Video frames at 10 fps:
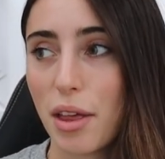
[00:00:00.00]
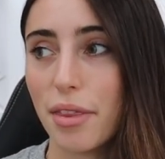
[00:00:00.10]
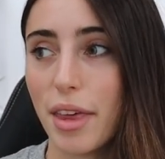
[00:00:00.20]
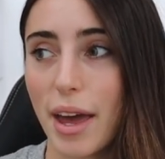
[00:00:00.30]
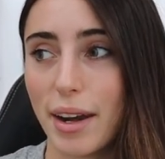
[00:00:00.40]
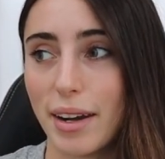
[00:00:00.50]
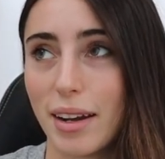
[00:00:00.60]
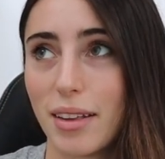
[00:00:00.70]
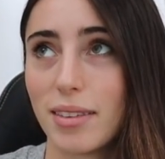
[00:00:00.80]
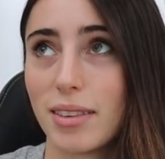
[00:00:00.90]

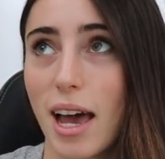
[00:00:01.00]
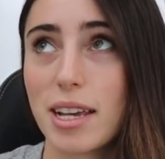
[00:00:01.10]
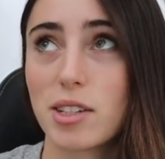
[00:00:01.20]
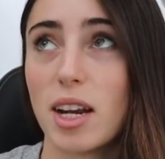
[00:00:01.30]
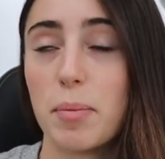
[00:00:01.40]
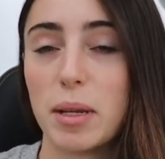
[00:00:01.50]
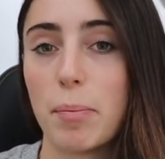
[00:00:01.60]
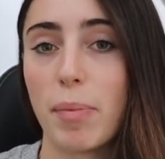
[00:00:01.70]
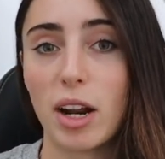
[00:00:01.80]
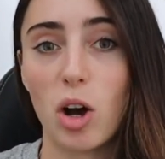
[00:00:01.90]
then that is going to be
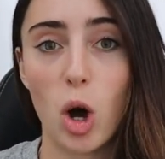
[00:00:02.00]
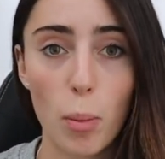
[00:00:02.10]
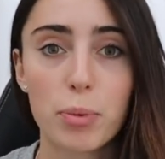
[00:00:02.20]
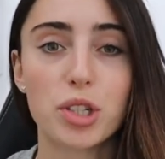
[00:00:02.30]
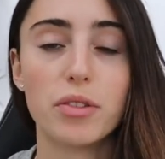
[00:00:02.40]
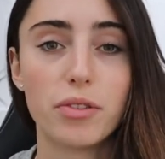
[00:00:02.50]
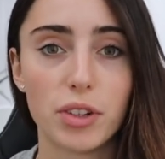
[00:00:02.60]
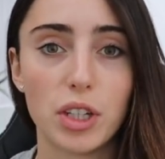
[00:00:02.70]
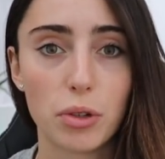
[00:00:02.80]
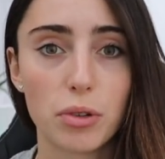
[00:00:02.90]
a better option
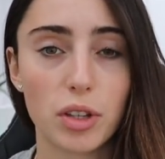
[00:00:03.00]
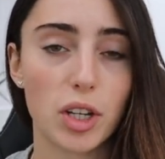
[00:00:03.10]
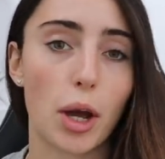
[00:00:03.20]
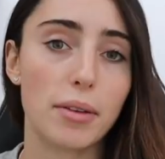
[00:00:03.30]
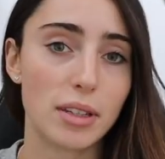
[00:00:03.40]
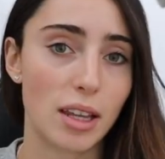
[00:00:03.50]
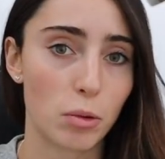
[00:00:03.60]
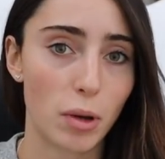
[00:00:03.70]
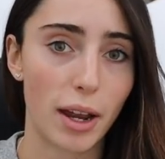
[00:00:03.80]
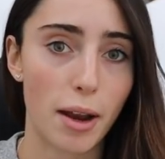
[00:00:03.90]
for you than going the
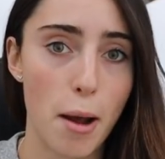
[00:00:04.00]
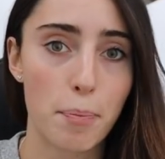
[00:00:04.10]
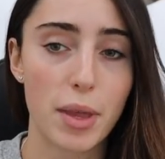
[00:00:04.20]
other way.